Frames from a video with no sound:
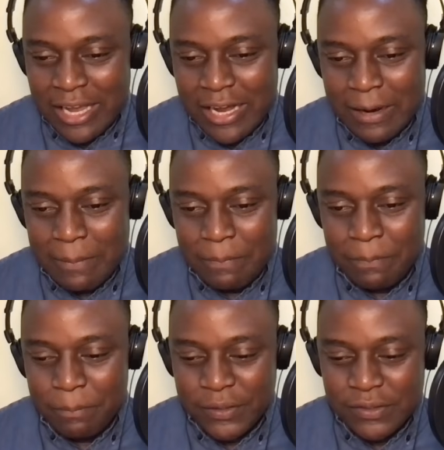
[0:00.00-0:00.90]

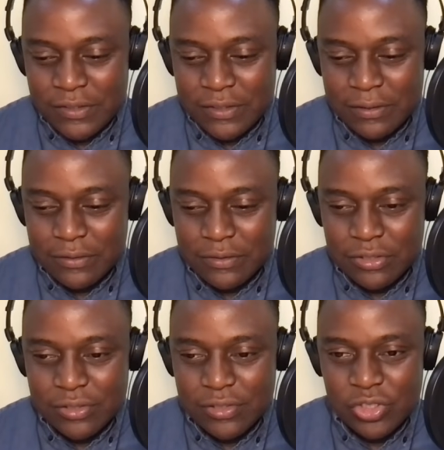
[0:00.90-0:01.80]
But
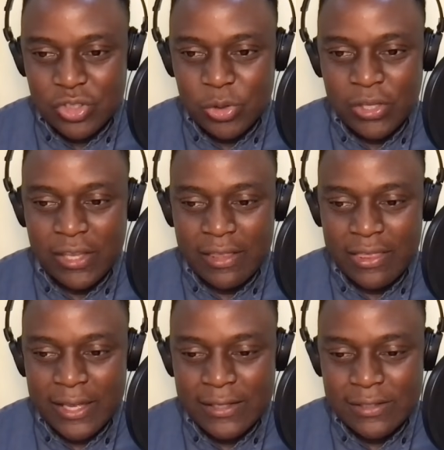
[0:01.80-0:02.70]
just looking at
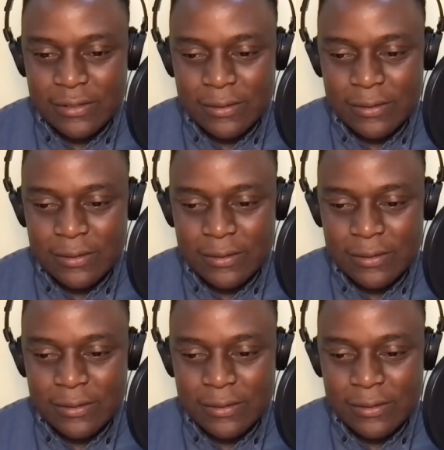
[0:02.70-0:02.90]
that,